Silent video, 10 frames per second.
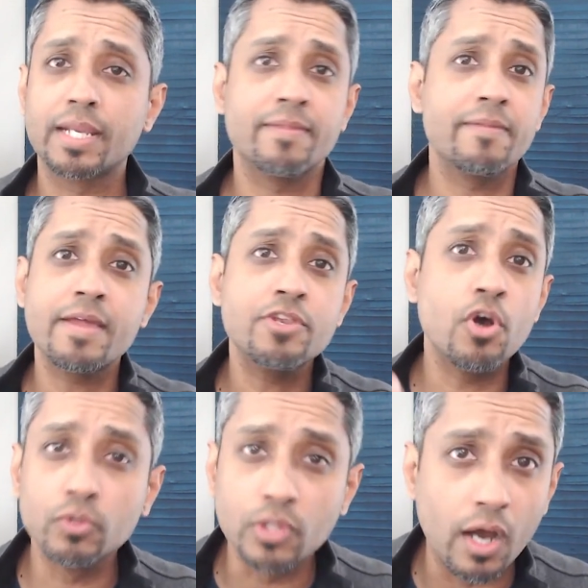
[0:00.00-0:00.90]
and then they
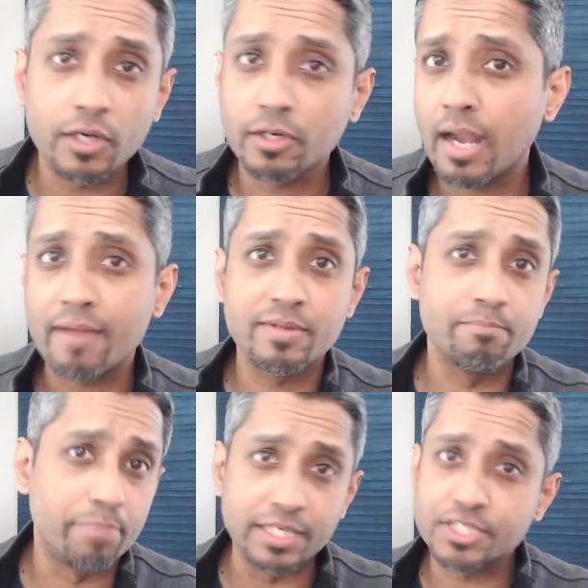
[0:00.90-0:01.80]
no longer have the
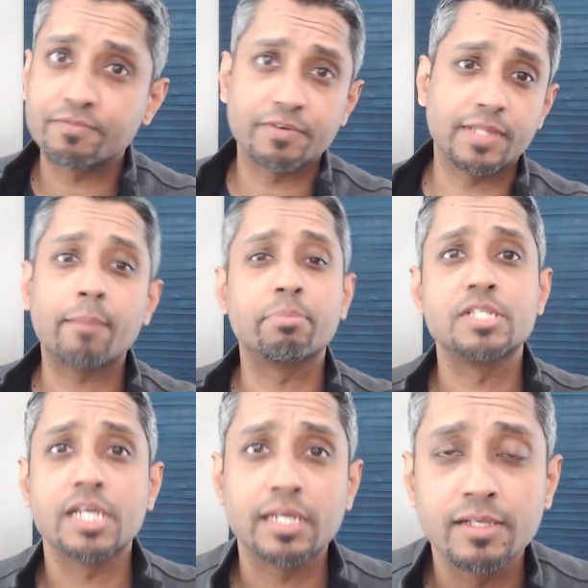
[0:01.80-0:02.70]
budget for that
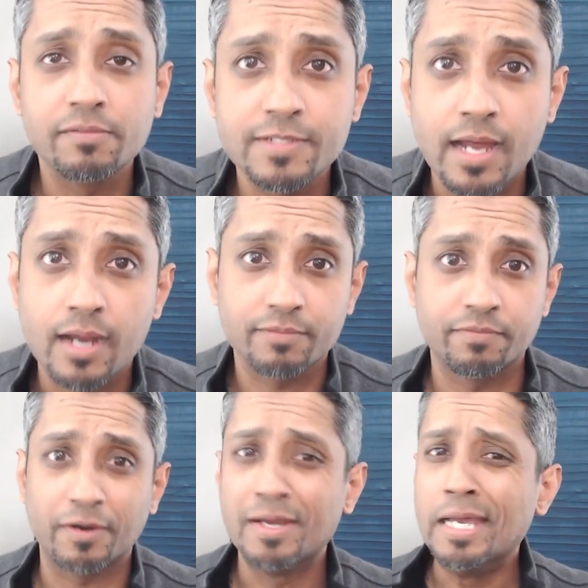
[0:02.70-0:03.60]
particular
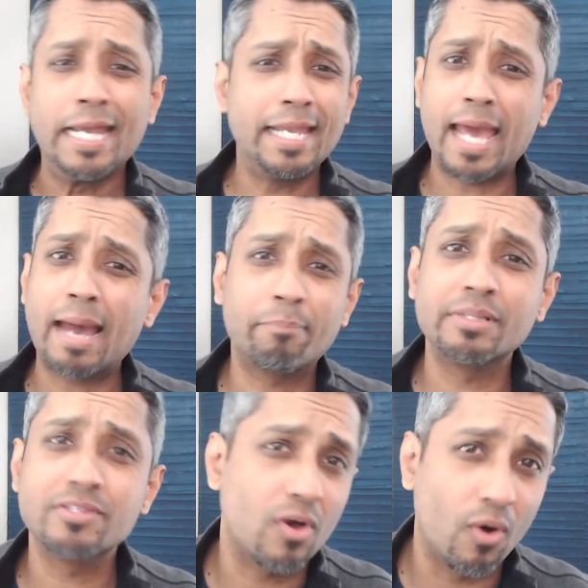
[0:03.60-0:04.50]
photographer. It
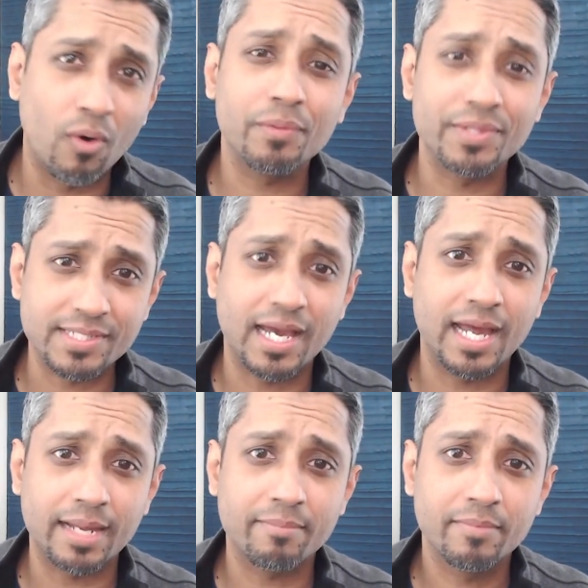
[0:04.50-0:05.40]
happens all the
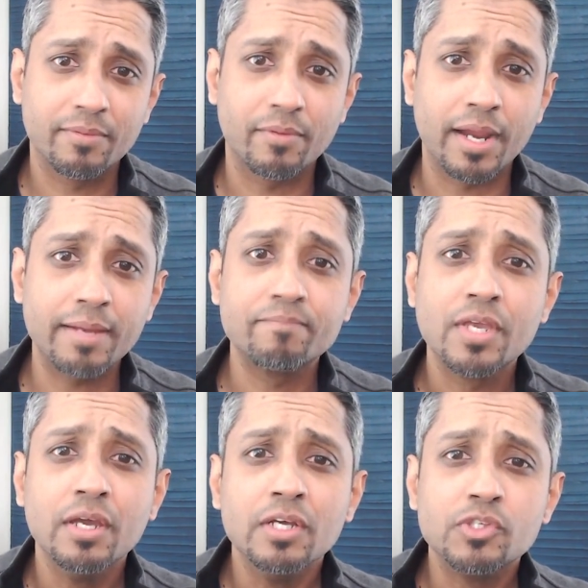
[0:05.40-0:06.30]
time, right?
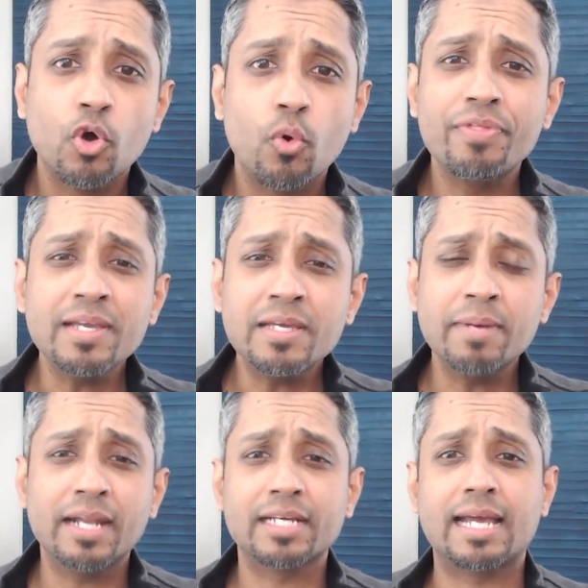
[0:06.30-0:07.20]
So think
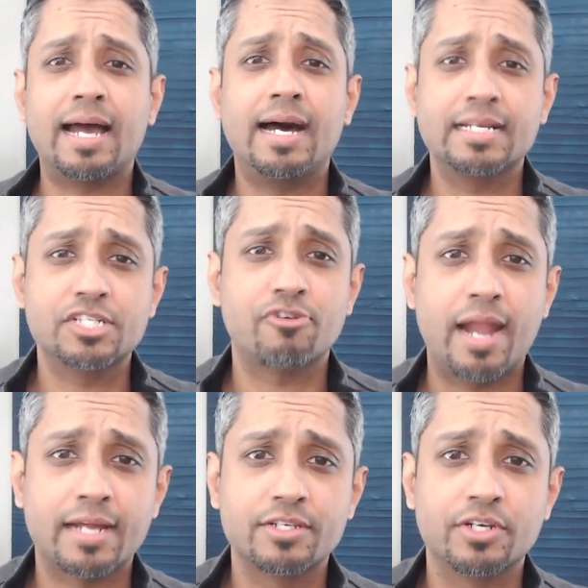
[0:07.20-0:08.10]
about a
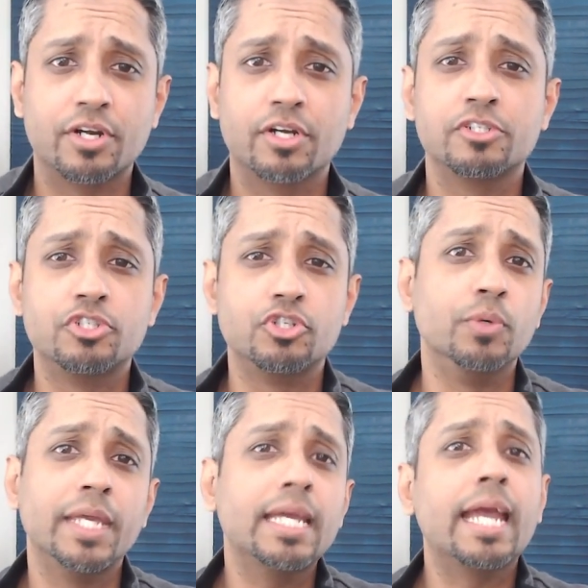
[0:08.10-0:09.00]
contractor
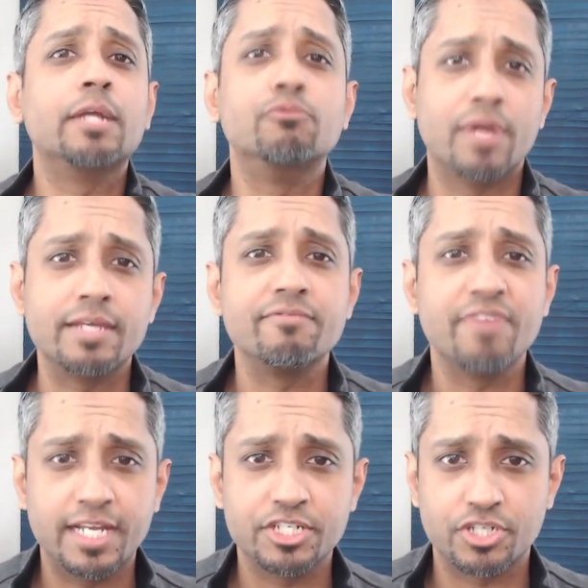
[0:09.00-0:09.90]
doing a
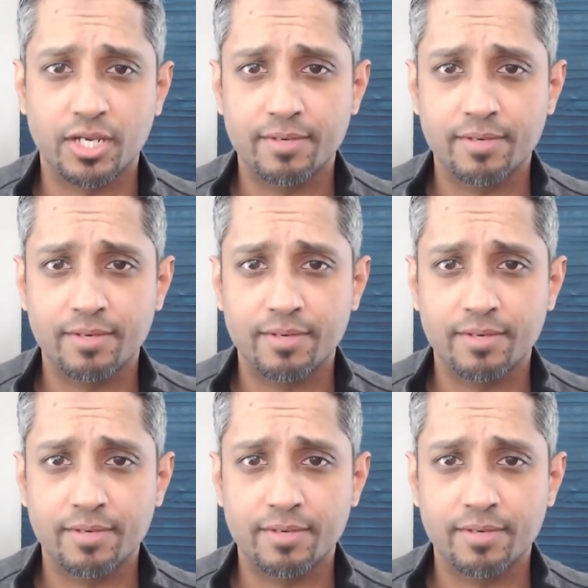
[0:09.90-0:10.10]
renovation.